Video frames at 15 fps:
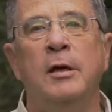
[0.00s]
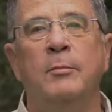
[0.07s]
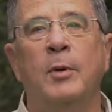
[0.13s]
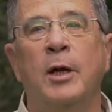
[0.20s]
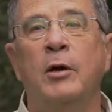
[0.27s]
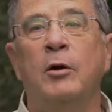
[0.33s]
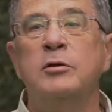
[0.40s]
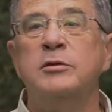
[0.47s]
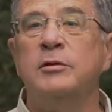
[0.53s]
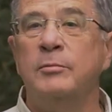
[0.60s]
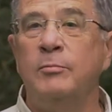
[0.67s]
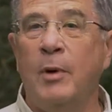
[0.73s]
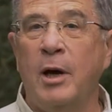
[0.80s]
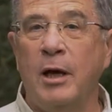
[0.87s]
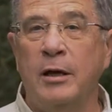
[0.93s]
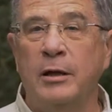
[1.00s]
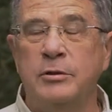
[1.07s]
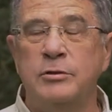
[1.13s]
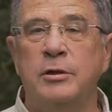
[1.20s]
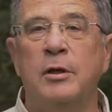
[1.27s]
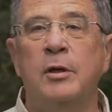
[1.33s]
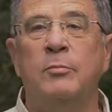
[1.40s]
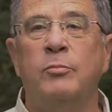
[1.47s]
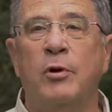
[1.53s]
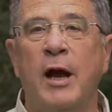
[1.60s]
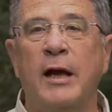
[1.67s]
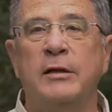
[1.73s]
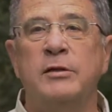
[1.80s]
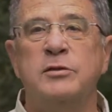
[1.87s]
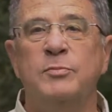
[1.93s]
But I also admonished,
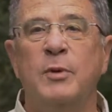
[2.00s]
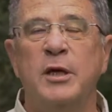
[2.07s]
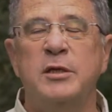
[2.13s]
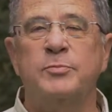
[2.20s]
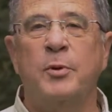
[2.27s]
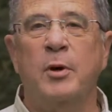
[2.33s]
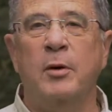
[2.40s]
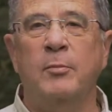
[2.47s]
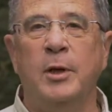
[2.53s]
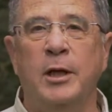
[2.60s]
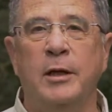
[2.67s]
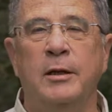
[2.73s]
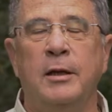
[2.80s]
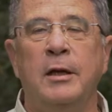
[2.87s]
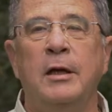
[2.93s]
practice makes permanent.